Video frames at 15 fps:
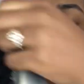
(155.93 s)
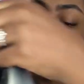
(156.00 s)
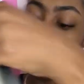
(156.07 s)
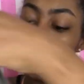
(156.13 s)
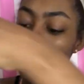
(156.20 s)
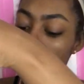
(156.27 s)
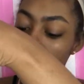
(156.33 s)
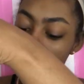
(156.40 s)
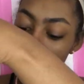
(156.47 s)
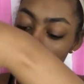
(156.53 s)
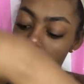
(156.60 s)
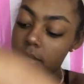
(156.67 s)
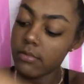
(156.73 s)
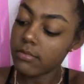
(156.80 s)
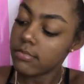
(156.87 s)
gonna pop this
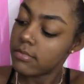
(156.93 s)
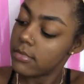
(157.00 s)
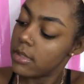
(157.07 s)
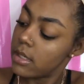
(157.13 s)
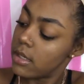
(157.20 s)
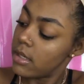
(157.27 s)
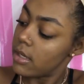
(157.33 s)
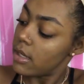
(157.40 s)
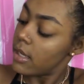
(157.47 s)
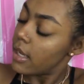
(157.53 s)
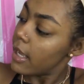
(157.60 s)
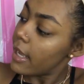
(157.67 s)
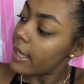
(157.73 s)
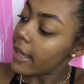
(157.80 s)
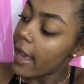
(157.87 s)
on.
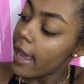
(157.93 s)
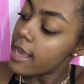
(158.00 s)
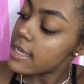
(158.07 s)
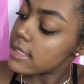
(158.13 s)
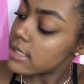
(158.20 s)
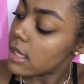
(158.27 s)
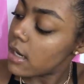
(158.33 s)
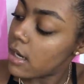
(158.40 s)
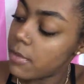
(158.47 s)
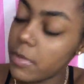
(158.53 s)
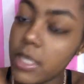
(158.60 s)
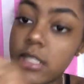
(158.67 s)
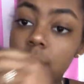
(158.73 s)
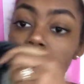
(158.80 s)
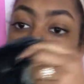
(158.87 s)
It has, it's a